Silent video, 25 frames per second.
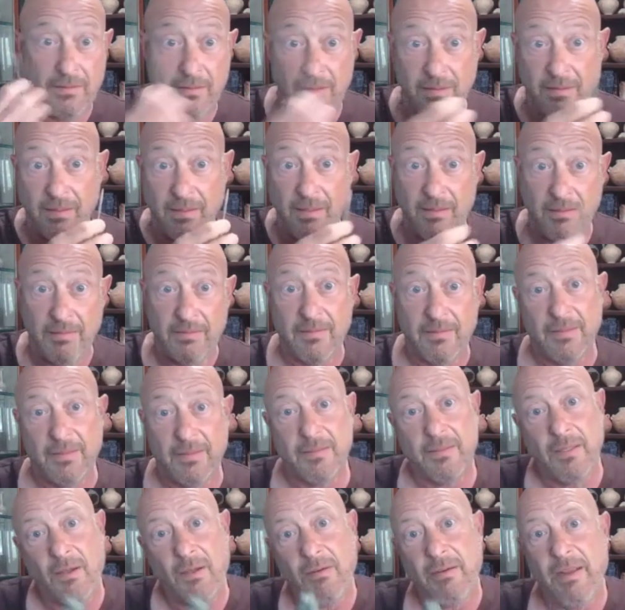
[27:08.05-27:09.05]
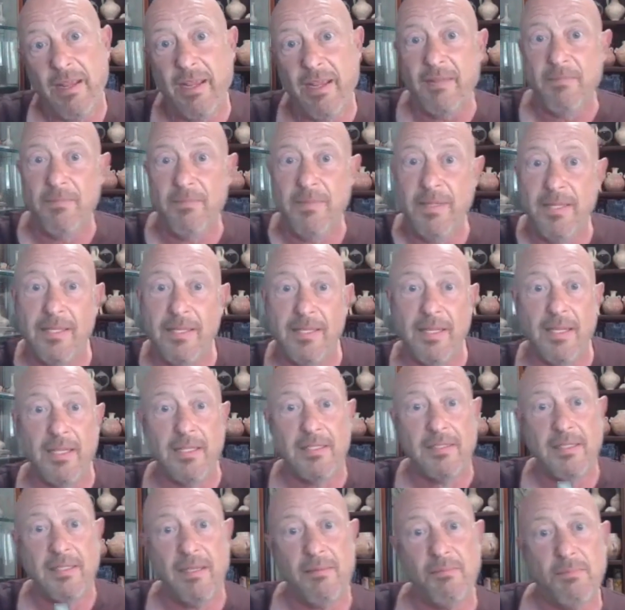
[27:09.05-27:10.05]
You know, don't okay. hate me
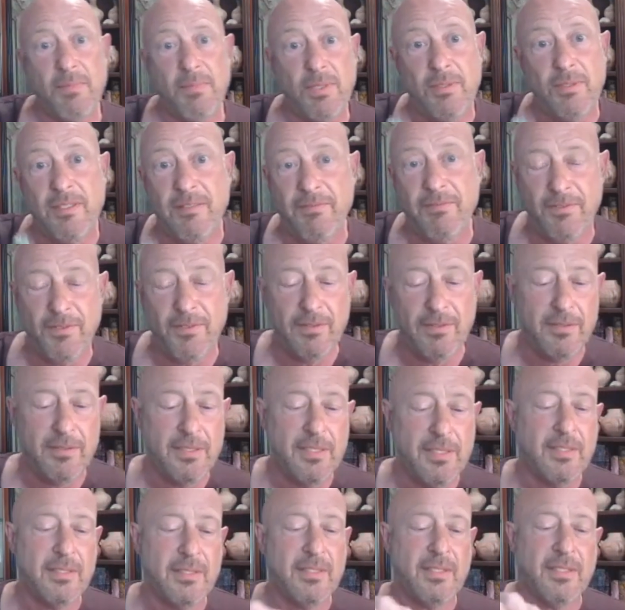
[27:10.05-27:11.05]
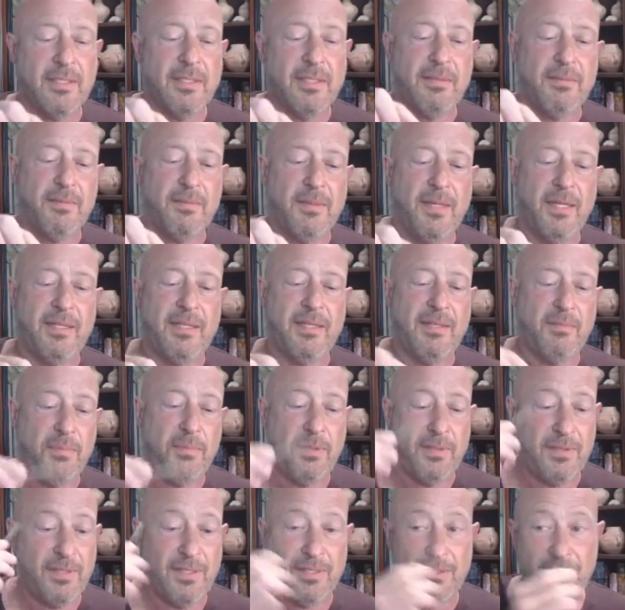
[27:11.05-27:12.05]
because I'm beautiful. But to
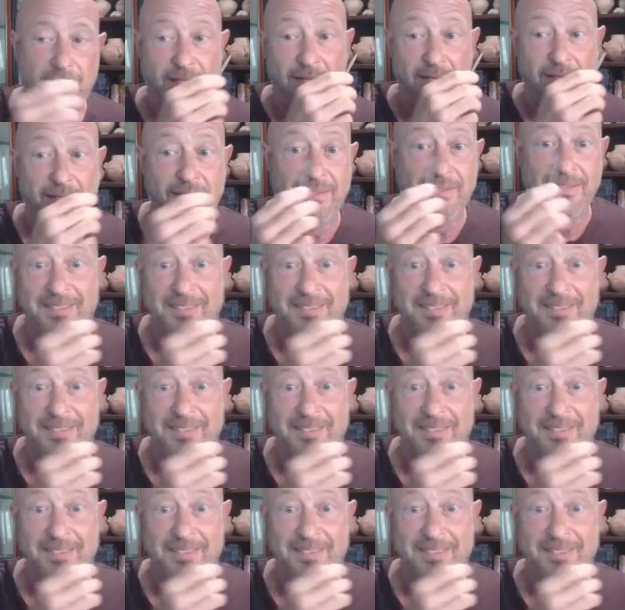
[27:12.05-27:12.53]
put this on.